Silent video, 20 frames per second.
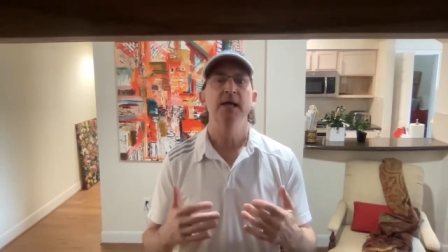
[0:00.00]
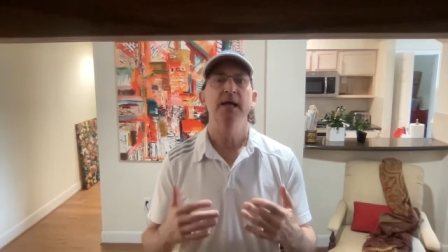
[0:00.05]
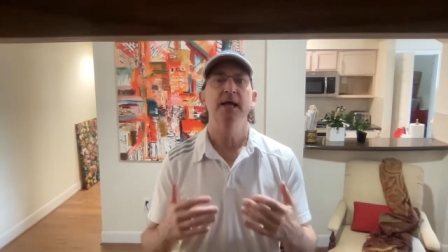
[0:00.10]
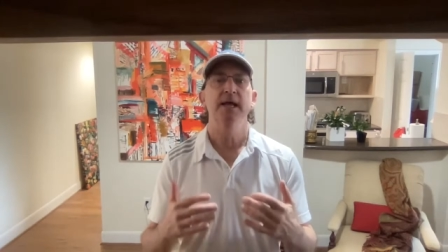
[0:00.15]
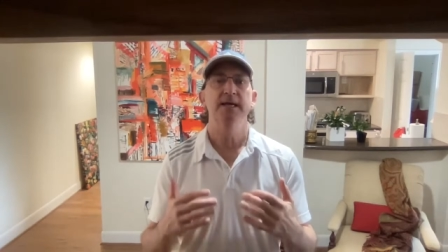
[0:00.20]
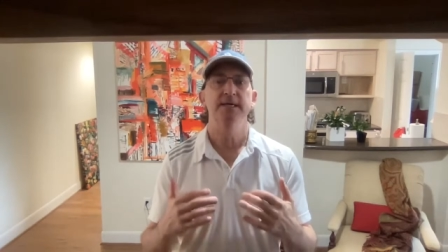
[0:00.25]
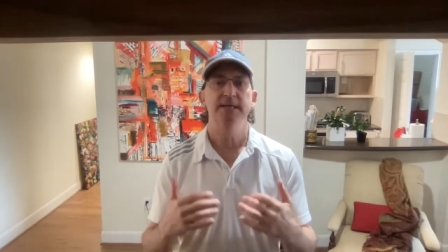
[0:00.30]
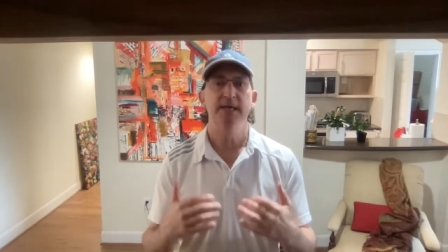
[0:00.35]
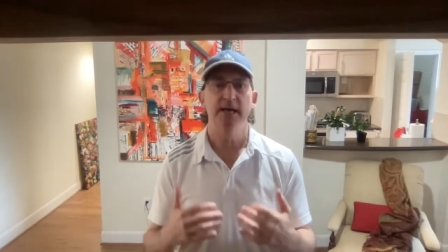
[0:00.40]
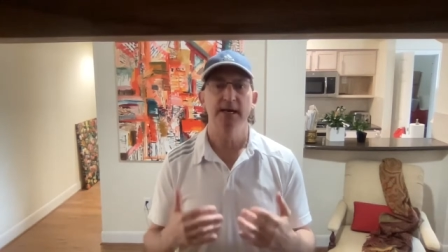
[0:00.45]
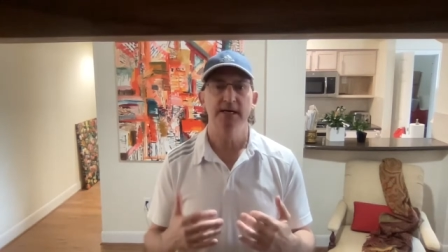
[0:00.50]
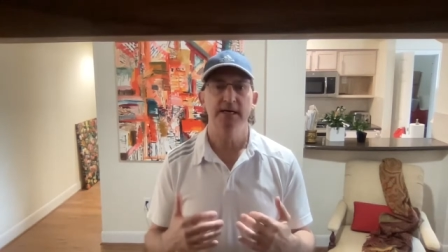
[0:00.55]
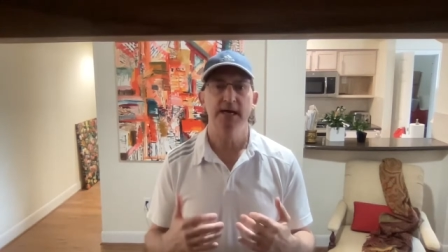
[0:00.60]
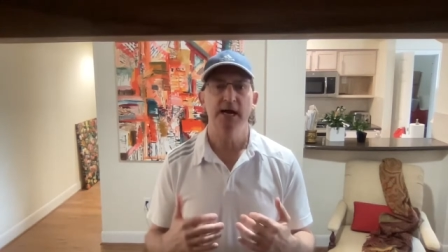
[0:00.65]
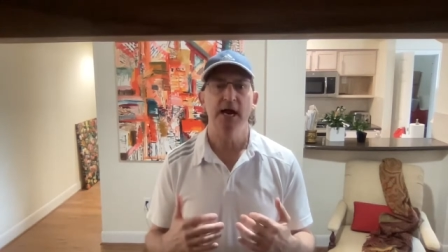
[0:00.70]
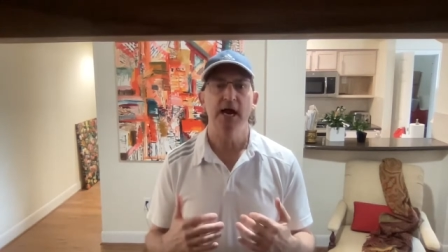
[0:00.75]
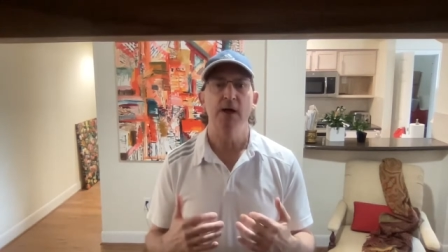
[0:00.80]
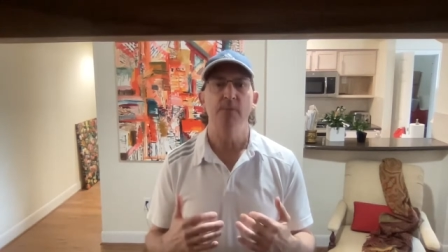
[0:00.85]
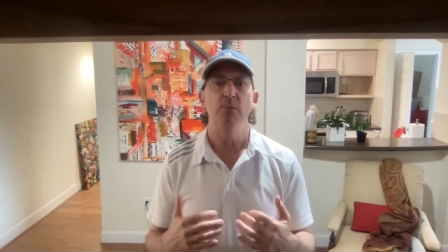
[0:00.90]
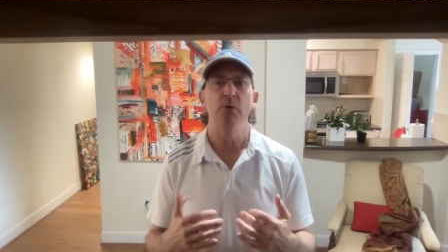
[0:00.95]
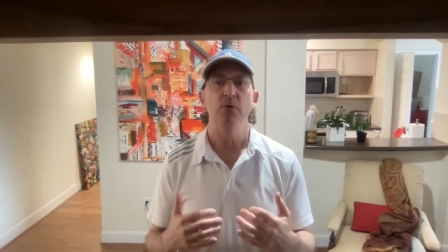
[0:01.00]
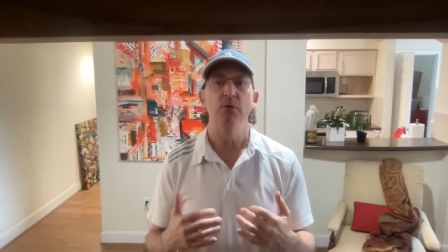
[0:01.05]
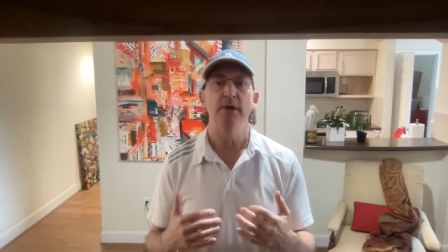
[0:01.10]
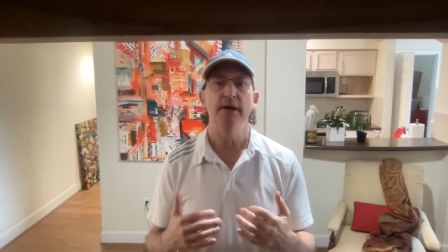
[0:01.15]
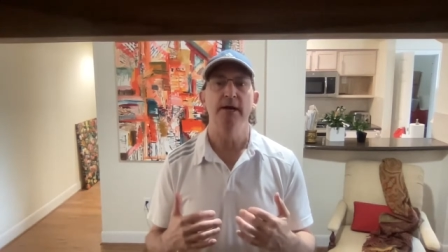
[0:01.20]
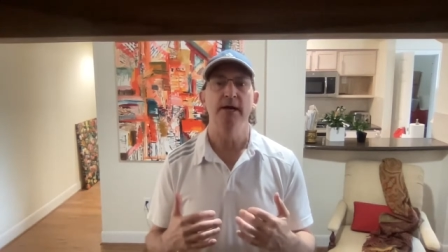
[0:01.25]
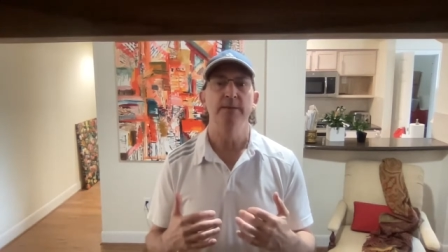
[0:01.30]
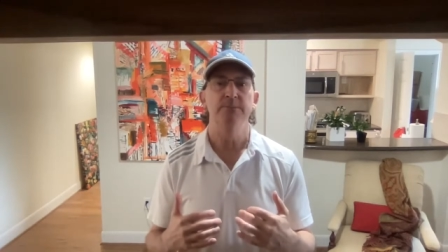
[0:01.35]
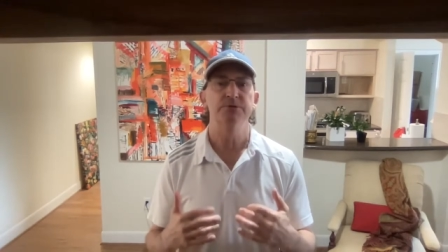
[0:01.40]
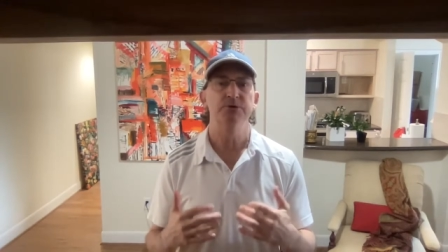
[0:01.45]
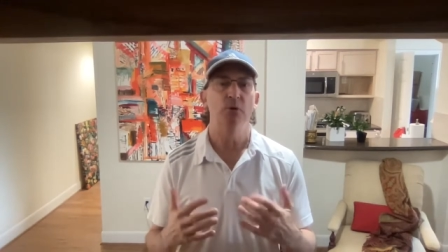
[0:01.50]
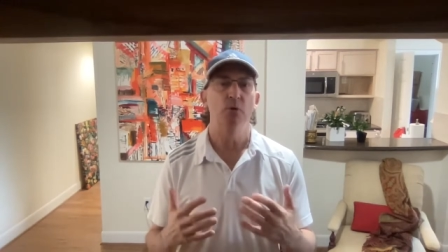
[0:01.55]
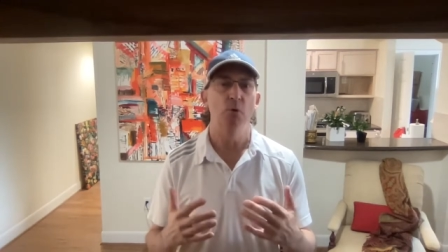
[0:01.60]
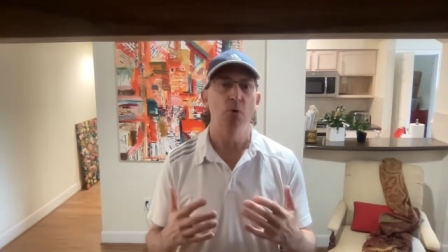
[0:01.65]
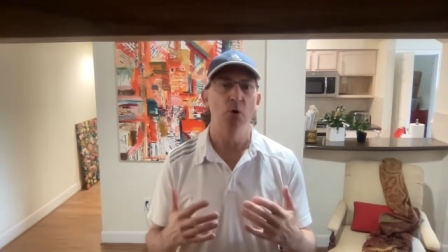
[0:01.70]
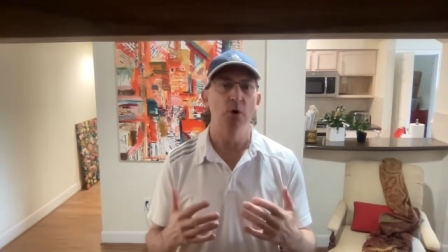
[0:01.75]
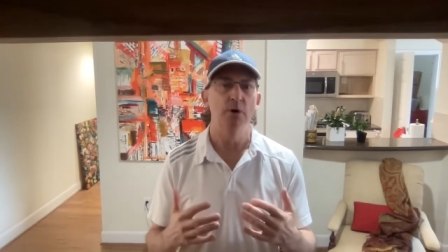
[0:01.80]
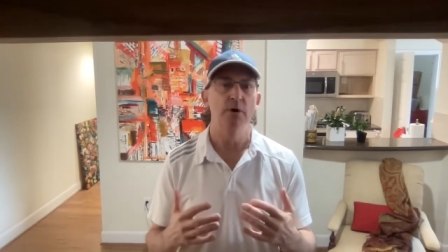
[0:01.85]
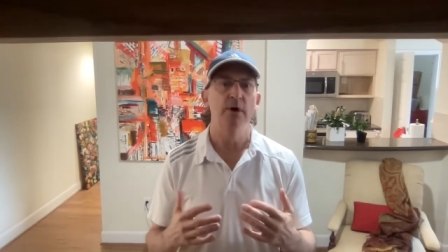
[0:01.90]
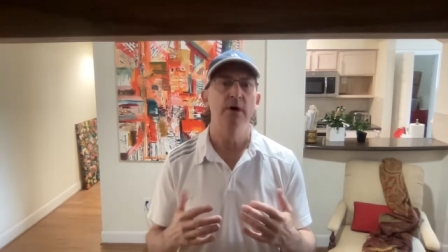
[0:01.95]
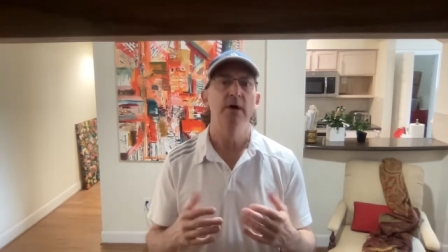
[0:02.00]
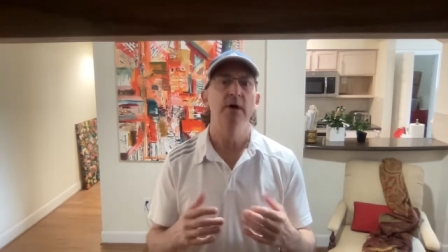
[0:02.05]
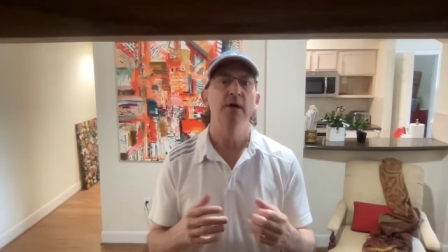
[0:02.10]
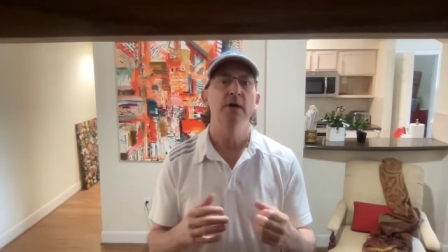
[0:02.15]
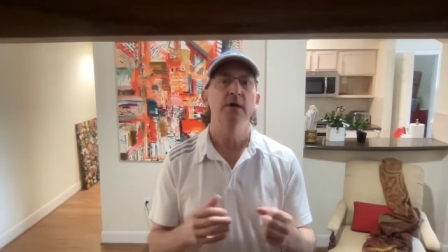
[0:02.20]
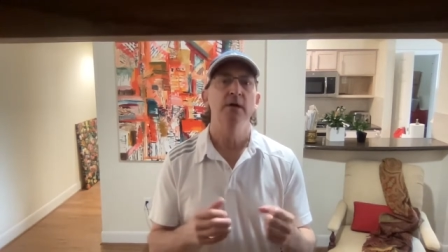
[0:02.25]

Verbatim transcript: and 10 combo layups, or